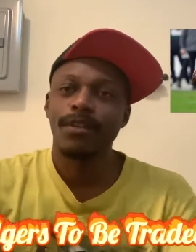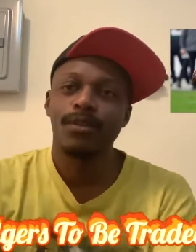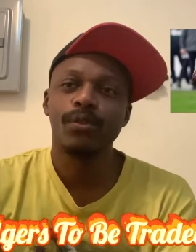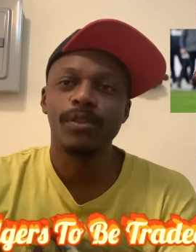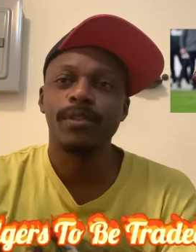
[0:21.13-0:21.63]

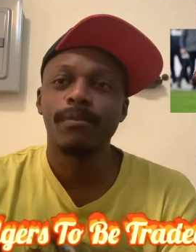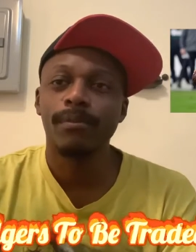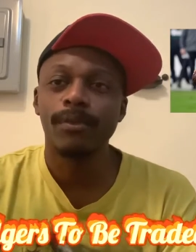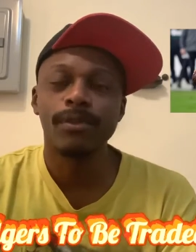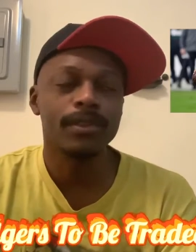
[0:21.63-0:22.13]
you
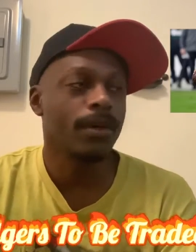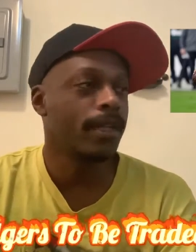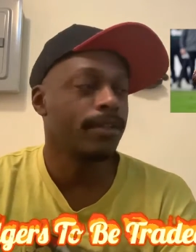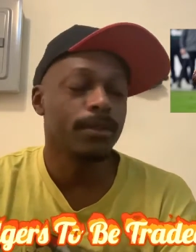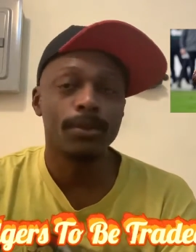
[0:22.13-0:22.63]
saw
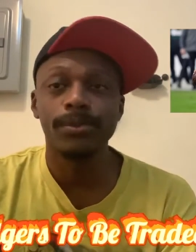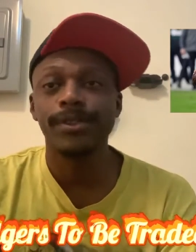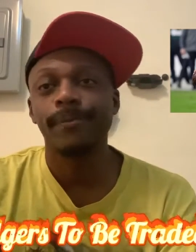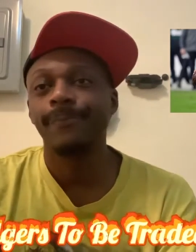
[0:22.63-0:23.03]
the news.